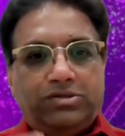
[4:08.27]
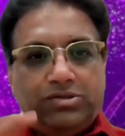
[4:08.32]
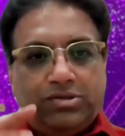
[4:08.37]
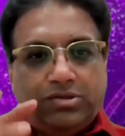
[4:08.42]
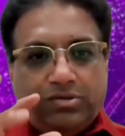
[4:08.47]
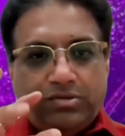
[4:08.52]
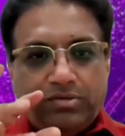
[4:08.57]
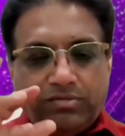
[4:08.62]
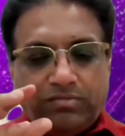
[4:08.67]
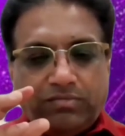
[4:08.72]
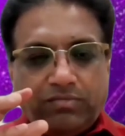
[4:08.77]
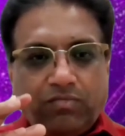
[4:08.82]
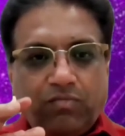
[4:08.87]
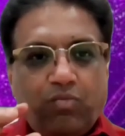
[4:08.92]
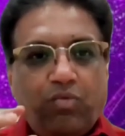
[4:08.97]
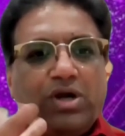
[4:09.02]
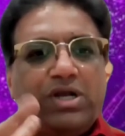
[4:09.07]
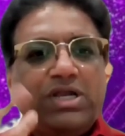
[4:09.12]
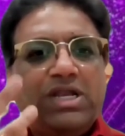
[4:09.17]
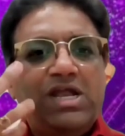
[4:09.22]
So
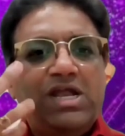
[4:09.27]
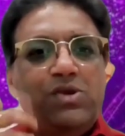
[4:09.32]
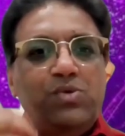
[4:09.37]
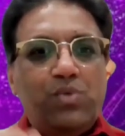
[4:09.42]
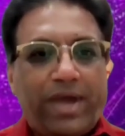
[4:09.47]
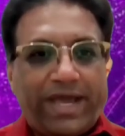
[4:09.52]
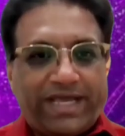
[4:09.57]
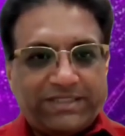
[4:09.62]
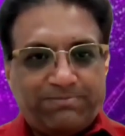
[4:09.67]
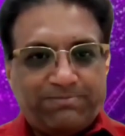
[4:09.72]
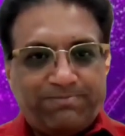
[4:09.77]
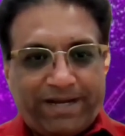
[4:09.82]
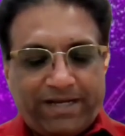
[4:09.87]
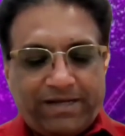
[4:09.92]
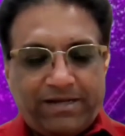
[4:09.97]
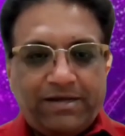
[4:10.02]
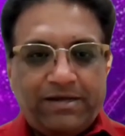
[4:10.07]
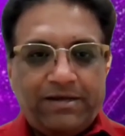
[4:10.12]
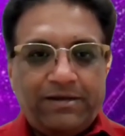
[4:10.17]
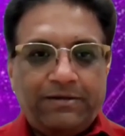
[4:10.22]
what can you
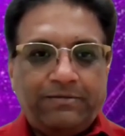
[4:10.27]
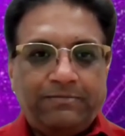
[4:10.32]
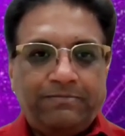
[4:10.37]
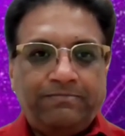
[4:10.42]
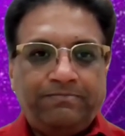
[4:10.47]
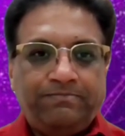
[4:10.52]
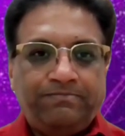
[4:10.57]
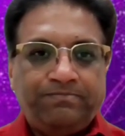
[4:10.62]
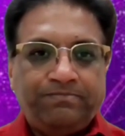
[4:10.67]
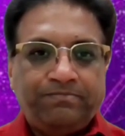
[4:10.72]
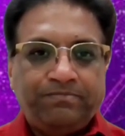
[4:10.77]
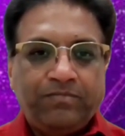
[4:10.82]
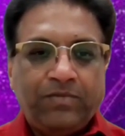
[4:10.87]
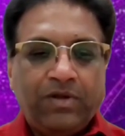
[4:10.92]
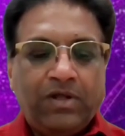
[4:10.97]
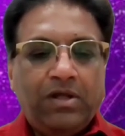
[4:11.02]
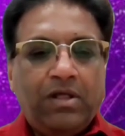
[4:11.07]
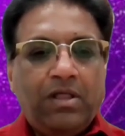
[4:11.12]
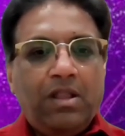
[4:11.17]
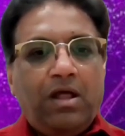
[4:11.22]
expect?
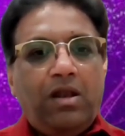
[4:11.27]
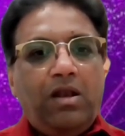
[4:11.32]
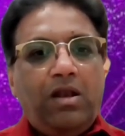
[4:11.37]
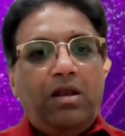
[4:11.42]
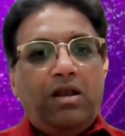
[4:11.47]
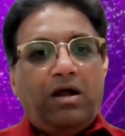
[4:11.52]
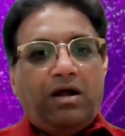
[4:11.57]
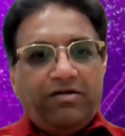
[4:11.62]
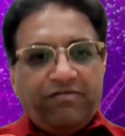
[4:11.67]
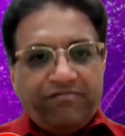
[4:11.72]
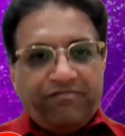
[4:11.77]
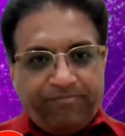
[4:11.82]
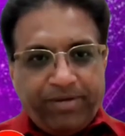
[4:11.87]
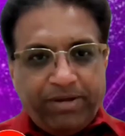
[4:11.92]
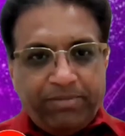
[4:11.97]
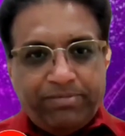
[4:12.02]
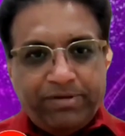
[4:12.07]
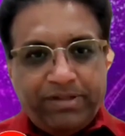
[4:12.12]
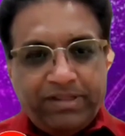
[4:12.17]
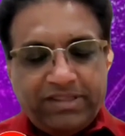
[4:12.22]
A lot of
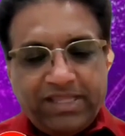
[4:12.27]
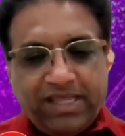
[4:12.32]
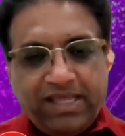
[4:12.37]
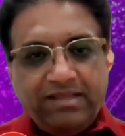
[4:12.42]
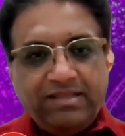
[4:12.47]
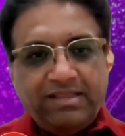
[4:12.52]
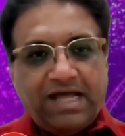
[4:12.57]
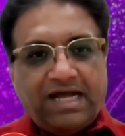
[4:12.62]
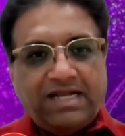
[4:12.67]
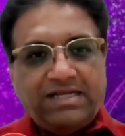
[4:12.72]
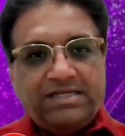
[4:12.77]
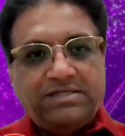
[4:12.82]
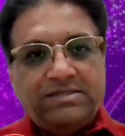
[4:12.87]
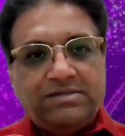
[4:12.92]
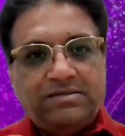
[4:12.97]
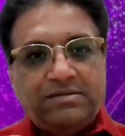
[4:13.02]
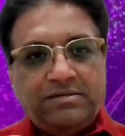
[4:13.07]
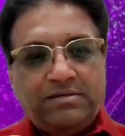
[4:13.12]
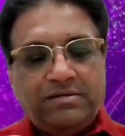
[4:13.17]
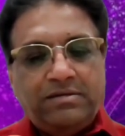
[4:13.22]
people think
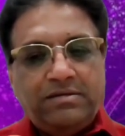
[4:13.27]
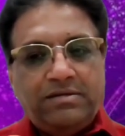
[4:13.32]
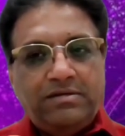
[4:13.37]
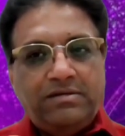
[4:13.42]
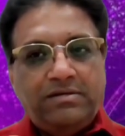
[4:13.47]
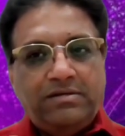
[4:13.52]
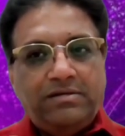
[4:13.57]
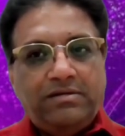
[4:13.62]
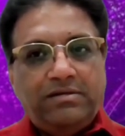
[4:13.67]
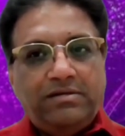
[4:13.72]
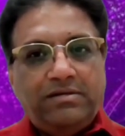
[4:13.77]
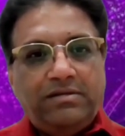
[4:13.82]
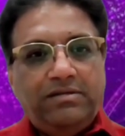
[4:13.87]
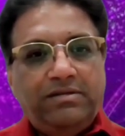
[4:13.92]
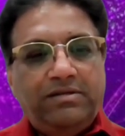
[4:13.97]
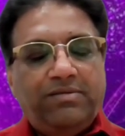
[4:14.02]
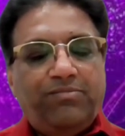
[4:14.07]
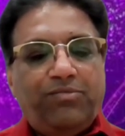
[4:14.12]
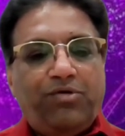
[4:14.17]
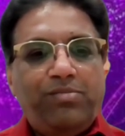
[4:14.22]
that
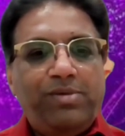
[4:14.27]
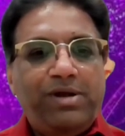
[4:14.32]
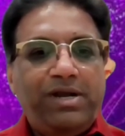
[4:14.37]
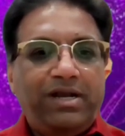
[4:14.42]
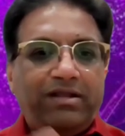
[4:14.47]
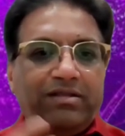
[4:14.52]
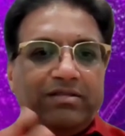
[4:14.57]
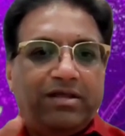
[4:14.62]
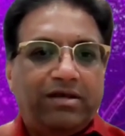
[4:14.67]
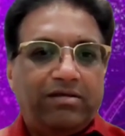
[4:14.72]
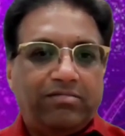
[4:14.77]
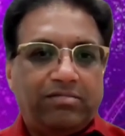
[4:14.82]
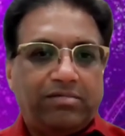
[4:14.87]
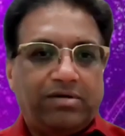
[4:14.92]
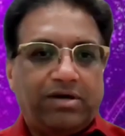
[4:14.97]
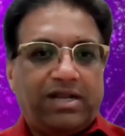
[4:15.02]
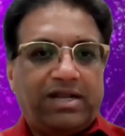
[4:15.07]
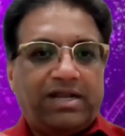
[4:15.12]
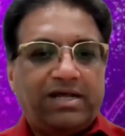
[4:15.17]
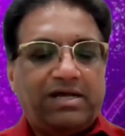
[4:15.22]
the moment the
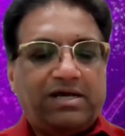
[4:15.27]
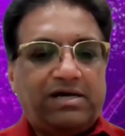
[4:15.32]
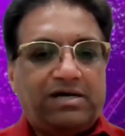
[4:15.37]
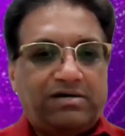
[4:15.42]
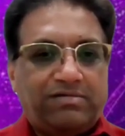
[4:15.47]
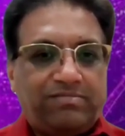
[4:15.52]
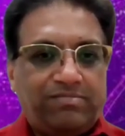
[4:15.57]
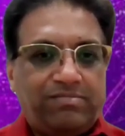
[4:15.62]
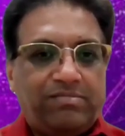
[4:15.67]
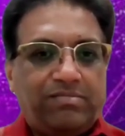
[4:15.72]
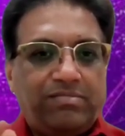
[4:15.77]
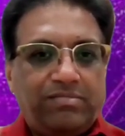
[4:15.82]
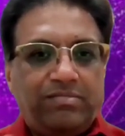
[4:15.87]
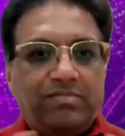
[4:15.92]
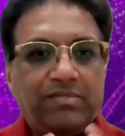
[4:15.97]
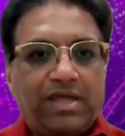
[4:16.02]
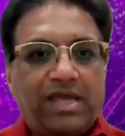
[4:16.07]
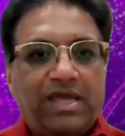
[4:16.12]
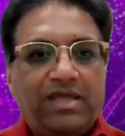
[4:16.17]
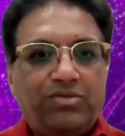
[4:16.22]
Karaka
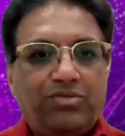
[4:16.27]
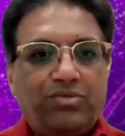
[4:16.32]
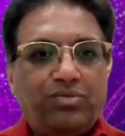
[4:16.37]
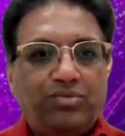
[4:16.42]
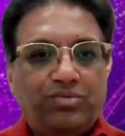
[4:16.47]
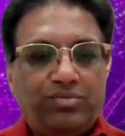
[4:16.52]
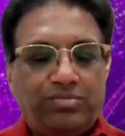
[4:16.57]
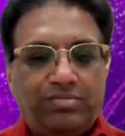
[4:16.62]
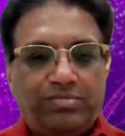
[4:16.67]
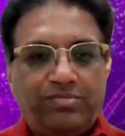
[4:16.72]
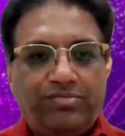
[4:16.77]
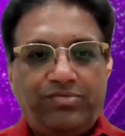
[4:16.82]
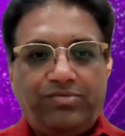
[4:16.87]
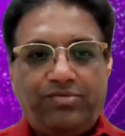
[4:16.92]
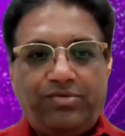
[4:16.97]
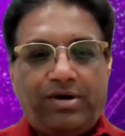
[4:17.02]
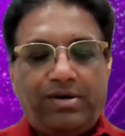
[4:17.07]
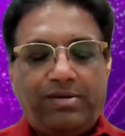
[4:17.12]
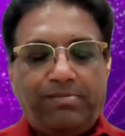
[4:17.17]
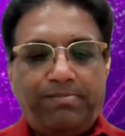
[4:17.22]
Ketu
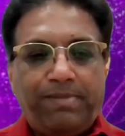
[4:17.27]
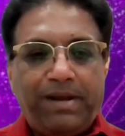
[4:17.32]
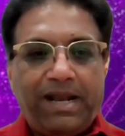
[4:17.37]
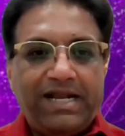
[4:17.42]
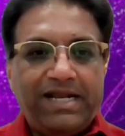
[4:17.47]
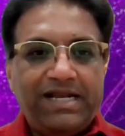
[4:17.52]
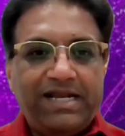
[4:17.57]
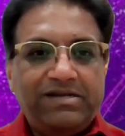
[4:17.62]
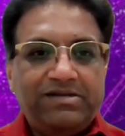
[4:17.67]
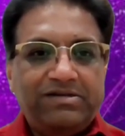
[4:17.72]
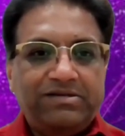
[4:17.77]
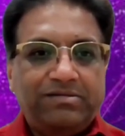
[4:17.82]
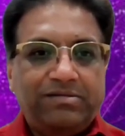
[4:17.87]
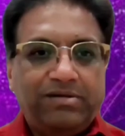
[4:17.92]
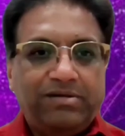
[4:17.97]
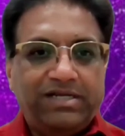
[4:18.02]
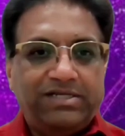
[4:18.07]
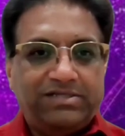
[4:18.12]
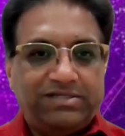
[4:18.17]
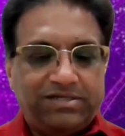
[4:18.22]
planet,
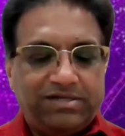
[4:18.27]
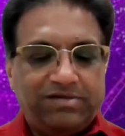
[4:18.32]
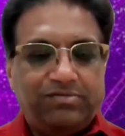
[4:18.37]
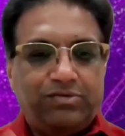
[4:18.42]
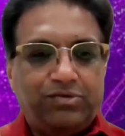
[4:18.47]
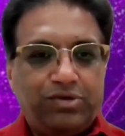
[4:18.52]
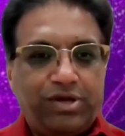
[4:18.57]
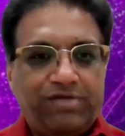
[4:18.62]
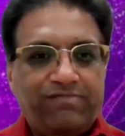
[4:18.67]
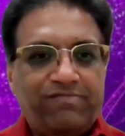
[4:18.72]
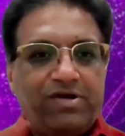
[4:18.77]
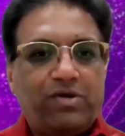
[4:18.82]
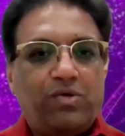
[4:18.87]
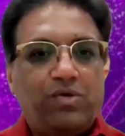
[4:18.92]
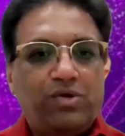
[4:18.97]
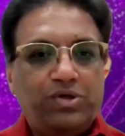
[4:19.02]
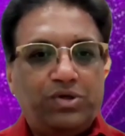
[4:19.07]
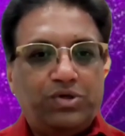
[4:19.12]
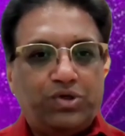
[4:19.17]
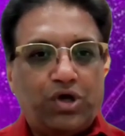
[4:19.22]
today we are
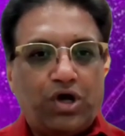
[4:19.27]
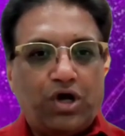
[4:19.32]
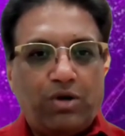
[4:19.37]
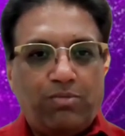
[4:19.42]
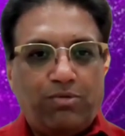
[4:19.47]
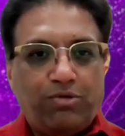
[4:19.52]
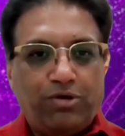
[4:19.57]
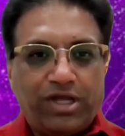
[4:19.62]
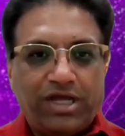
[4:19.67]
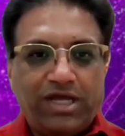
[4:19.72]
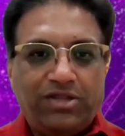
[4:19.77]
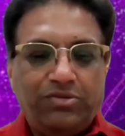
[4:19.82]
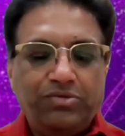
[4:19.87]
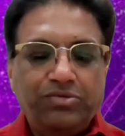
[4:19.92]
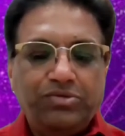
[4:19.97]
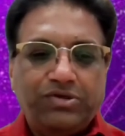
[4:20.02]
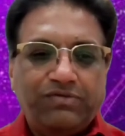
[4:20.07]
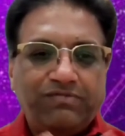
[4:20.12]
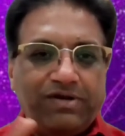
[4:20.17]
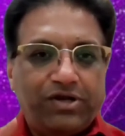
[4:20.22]
going to talk about
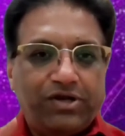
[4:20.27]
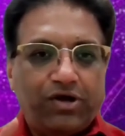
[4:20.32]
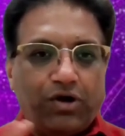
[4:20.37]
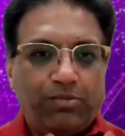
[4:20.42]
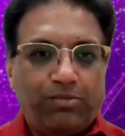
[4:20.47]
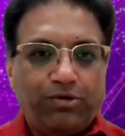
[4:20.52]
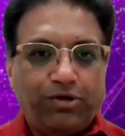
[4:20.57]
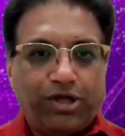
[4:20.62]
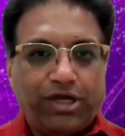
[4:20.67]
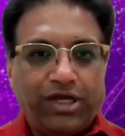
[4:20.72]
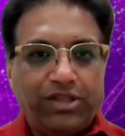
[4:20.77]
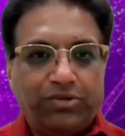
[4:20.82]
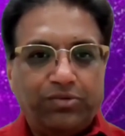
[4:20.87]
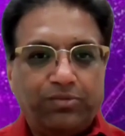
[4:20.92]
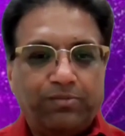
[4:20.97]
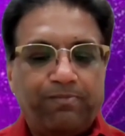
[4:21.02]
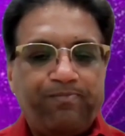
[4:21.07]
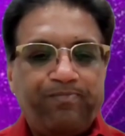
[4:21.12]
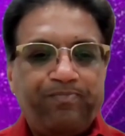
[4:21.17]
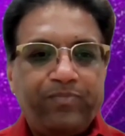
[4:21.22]
Ketu, so we'll talk about Ketu.